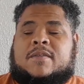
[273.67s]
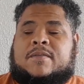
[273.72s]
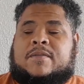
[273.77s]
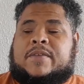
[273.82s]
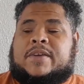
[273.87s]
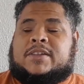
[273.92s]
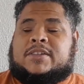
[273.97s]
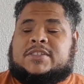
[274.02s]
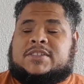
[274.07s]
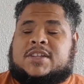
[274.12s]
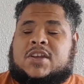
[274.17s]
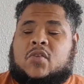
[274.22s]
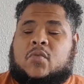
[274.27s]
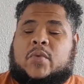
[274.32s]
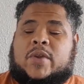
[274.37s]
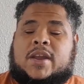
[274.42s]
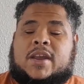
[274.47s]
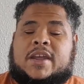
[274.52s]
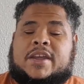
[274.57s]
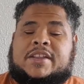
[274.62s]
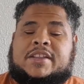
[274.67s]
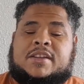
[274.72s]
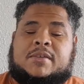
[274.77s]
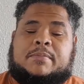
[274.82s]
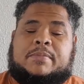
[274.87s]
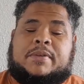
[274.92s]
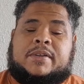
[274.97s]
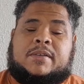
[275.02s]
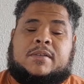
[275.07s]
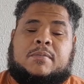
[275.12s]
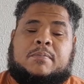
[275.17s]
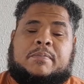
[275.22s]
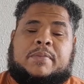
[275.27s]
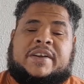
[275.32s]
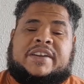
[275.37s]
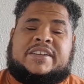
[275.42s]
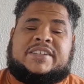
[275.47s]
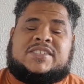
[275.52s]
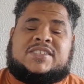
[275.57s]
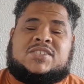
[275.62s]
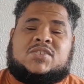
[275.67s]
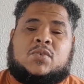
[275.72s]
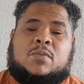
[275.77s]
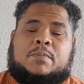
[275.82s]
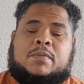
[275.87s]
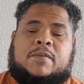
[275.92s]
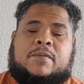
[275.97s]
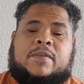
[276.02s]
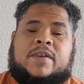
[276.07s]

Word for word: feels relatable but is super